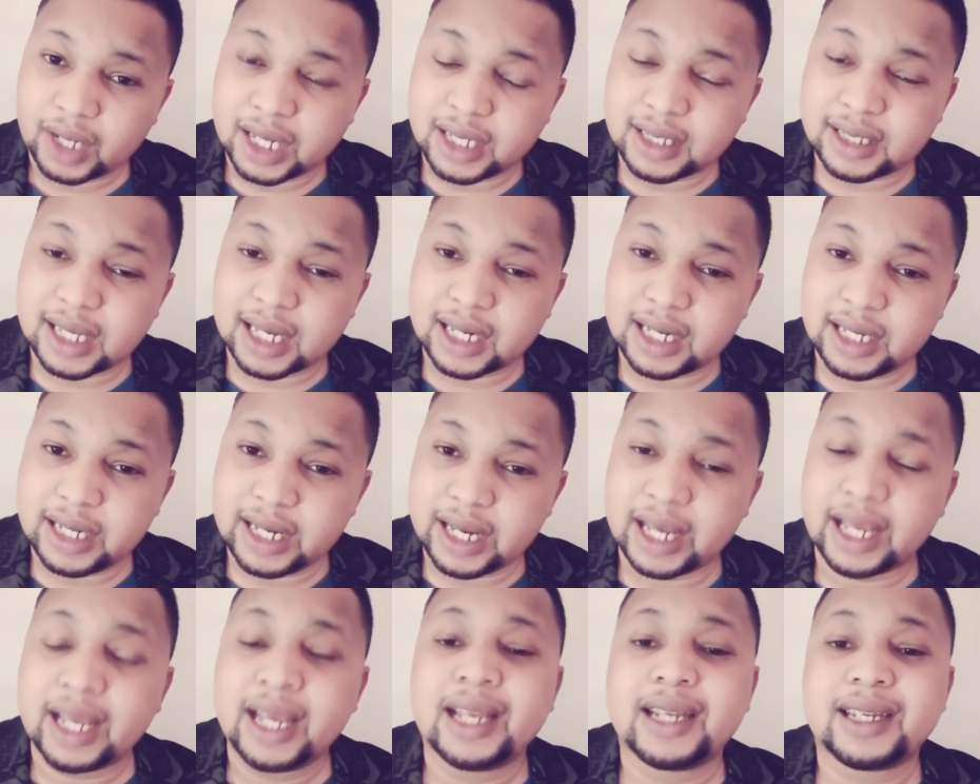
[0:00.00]
Is that
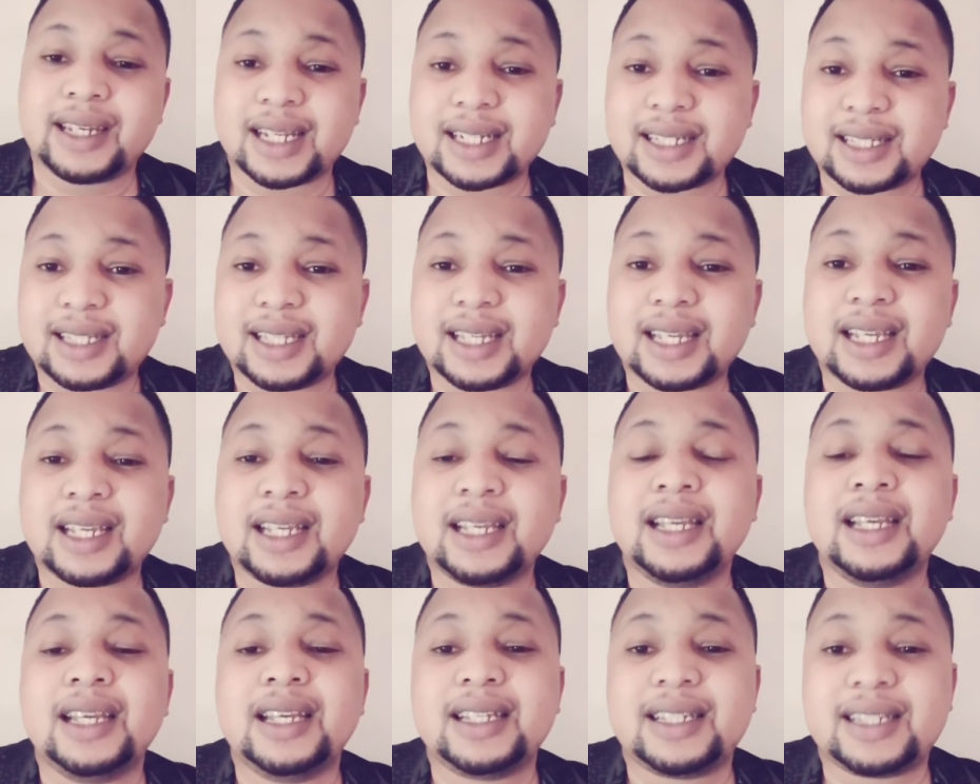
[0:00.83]
clear? That's
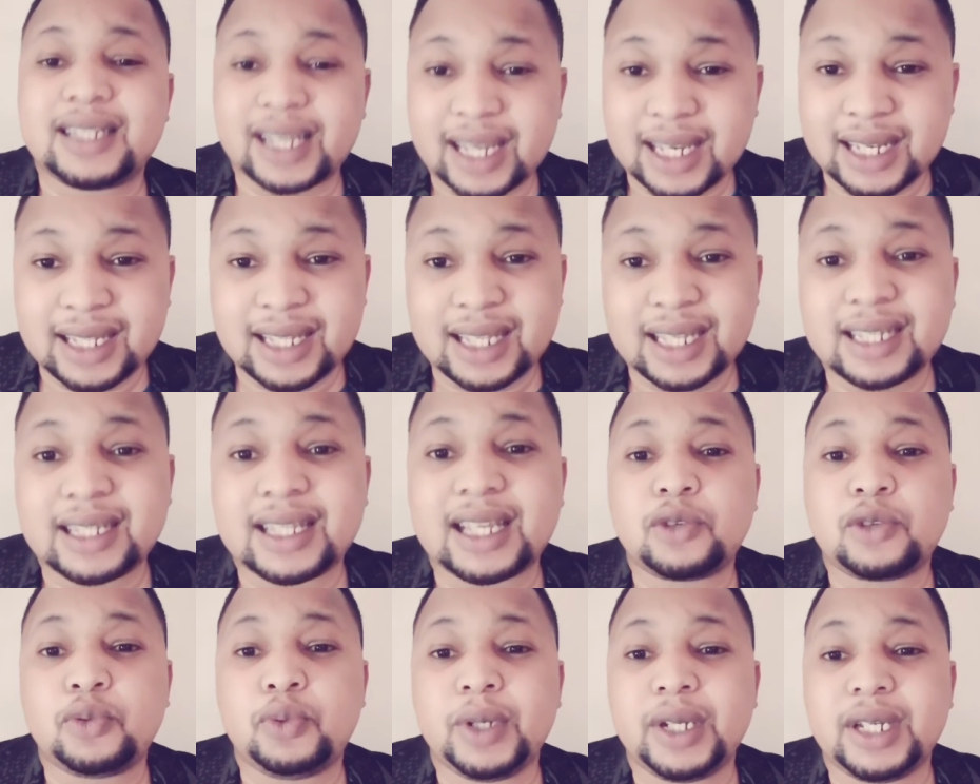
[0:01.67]
the second
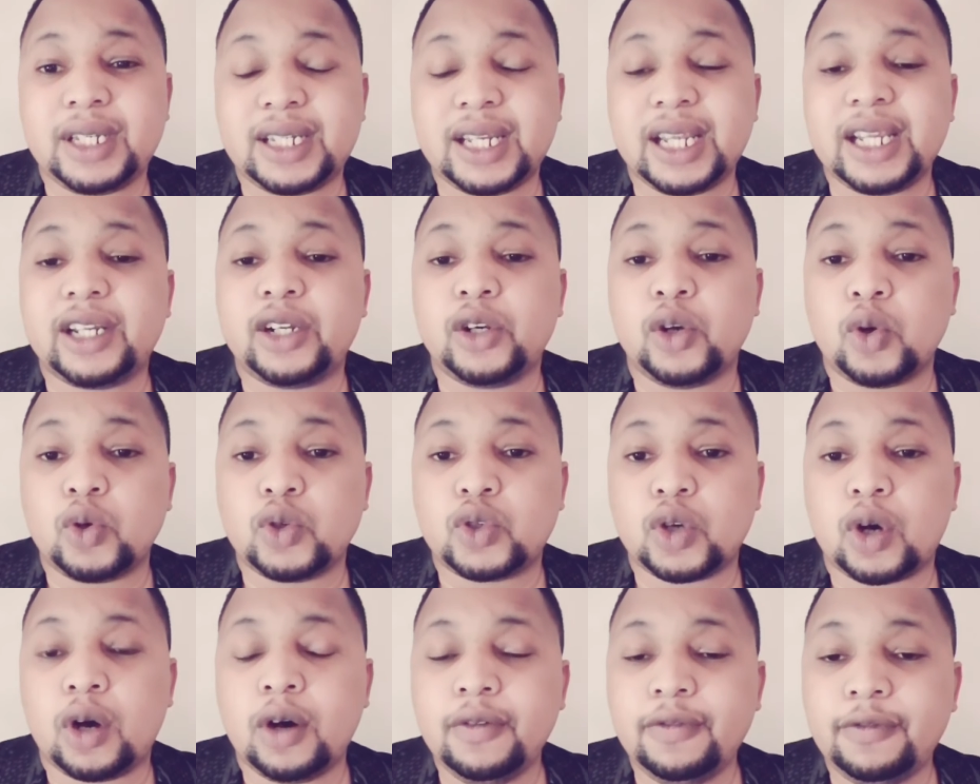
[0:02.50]
that we take
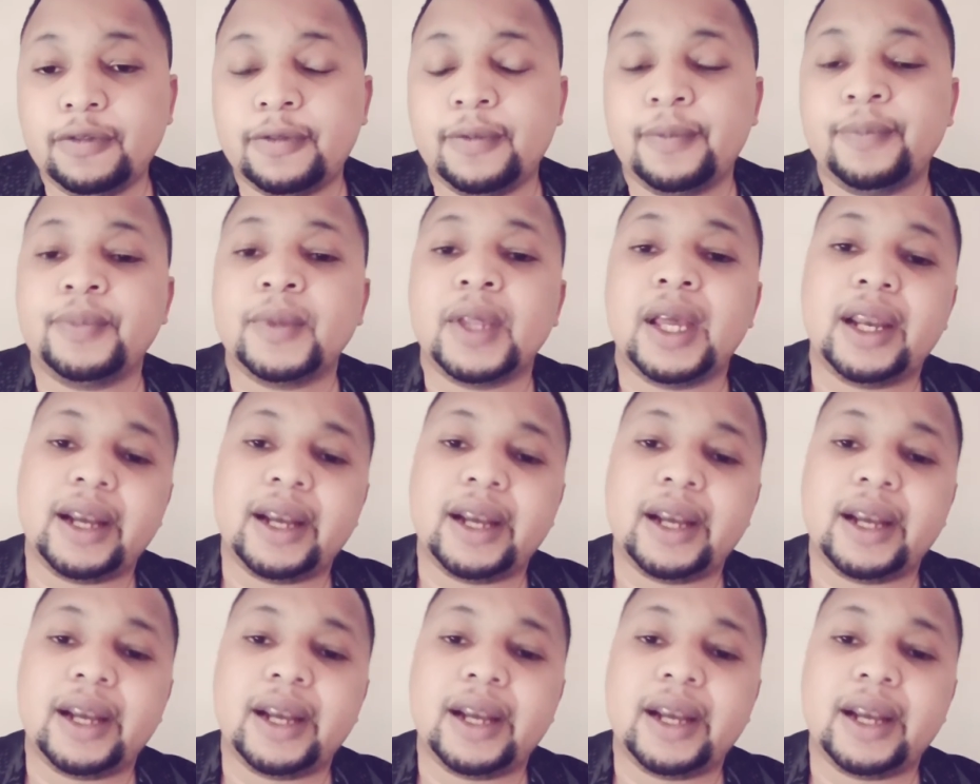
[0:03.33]
note of.